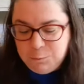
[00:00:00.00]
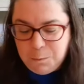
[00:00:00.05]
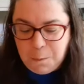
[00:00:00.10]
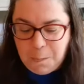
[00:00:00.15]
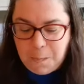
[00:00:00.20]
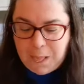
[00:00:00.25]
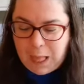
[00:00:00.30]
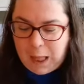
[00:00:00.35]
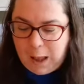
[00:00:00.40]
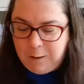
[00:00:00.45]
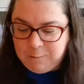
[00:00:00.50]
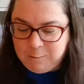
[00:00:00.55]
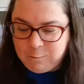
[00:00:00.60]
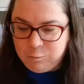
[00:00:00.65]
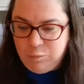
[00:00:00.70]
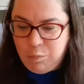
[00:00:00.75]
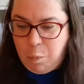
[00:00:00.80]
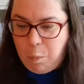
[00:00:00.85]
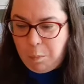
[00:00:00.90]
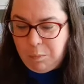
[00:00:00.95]
Mm-hmm.
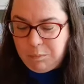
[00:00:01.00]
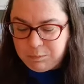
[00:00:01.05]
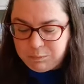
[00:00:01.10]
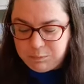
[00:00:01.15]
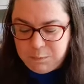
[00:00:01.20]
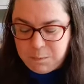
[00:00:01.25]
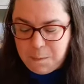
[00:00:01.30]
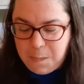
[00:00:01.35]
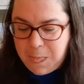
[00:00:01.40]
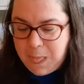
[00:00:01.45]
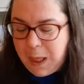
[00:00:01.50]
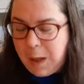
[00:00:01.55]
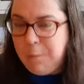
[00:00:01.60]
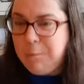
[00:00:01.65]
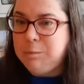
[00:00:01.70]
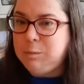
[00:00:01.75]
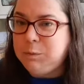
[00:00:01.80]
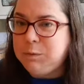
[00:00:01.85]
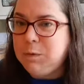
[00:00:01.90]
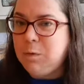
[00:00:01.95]
Oh,
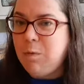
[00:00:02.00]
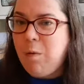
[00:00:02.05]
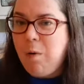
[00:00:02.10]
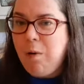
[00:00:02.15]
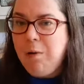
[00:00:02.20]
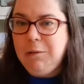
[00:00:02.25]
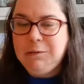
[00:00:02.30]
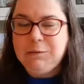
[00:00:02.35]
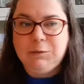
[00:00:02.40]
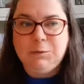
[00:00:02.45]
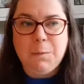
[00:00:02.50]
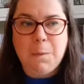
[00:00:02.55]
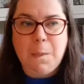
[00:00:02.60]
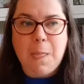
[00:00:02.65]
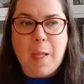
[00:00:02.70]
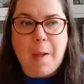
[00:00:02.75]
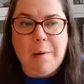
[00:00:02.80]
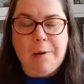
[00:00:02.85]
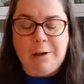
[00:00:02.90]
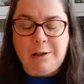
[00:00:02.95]
oh
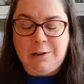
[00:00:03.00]
no.